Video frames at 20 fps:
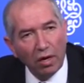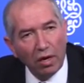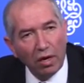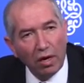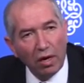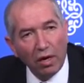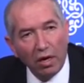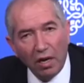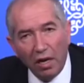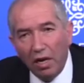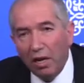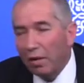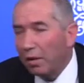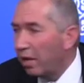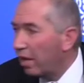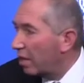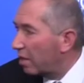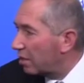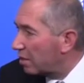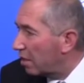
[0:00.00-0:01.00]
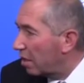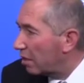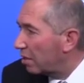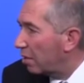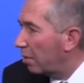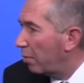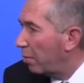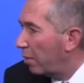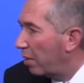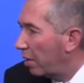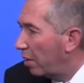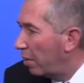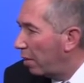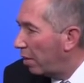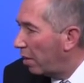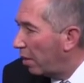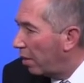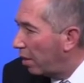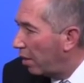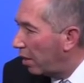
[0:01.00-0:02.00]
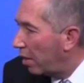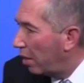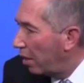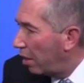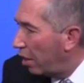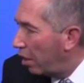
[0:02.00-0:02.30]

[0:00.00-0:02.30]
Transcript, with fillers: uh, really exert uh,